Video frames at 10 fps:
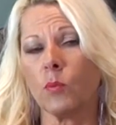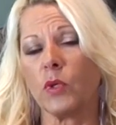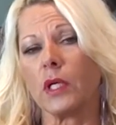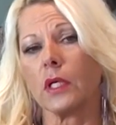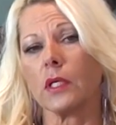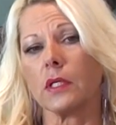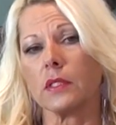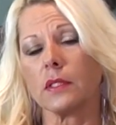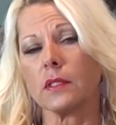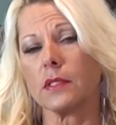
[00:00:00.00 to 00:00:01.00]

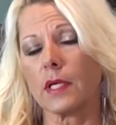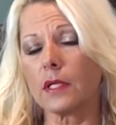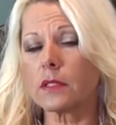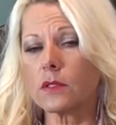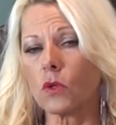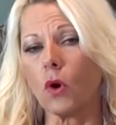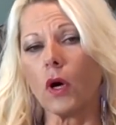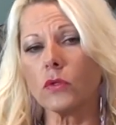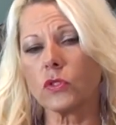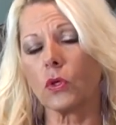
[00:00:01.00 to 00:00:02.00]
Because sex is
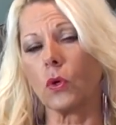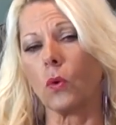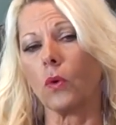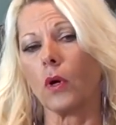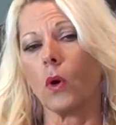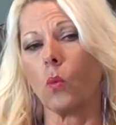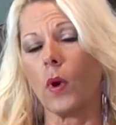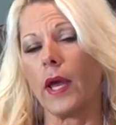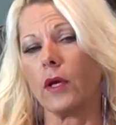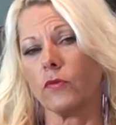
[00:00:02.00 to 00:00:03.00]
also a
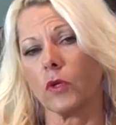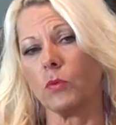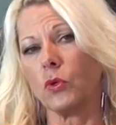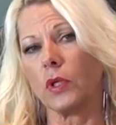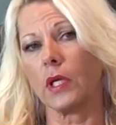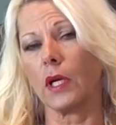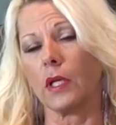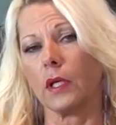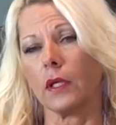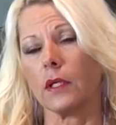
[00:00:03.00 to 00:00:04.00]
way of
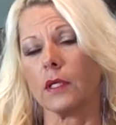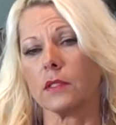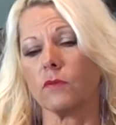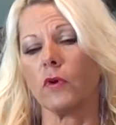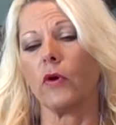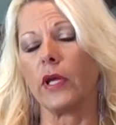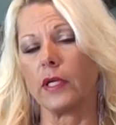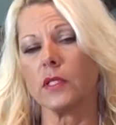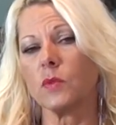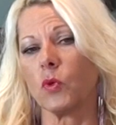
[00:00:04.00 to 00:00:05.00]
communicating. It's a very
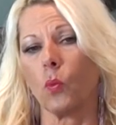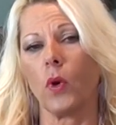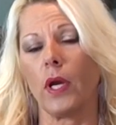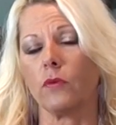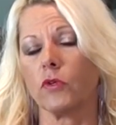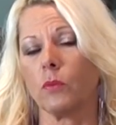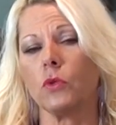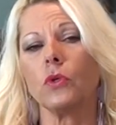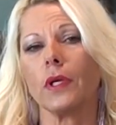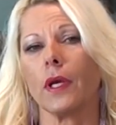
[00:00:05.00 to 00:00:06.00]
intimate way of
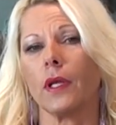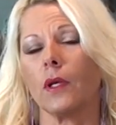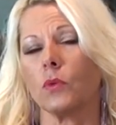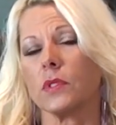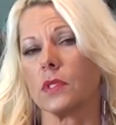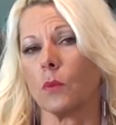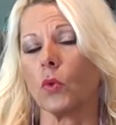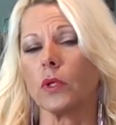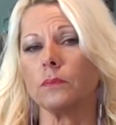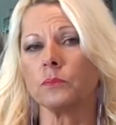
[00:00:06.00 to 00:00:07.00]
communicating with
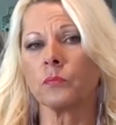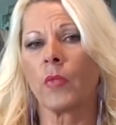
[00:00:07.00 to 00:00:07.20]
someone.